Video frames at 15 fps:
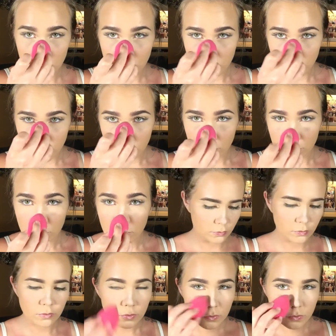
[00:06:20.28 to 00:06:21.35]
this is more of a
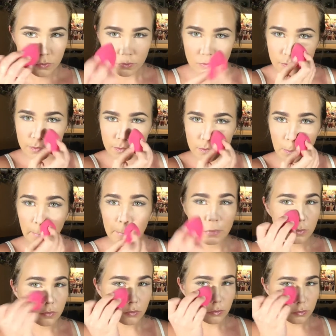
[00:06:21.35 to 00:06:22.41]
natural look and
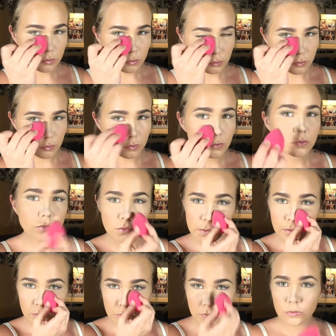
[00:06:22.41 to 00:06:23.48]
I don't want anything
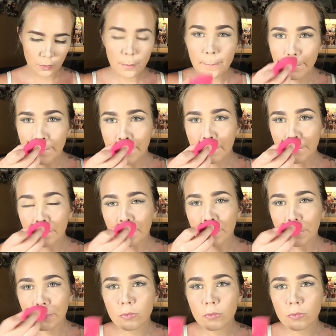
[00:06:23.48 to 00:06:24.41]
harsh.